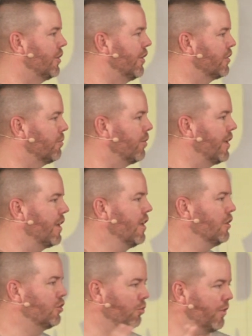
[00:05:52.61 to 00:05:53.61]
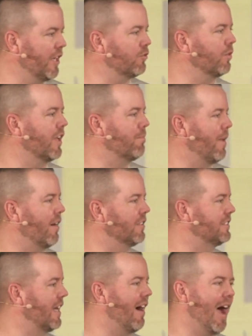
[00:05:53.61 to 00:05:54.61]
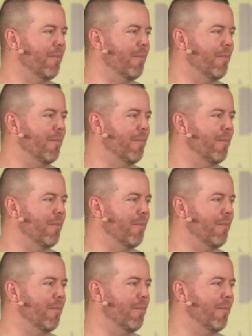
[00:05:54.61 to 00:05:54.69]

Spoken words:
here at The Brick, so things will get balanced out.